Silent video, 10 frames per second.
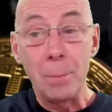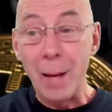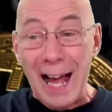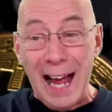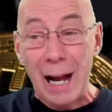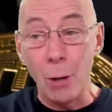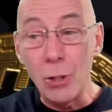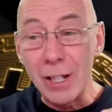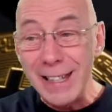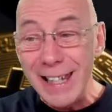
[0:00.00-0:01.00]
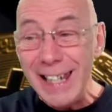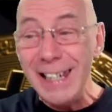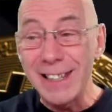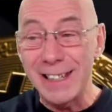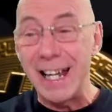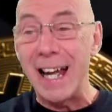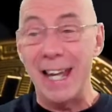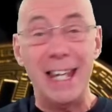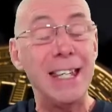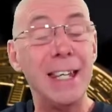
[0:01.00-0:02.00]
but how can he
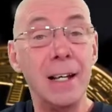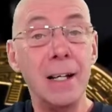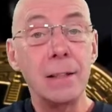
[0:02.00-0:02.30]
say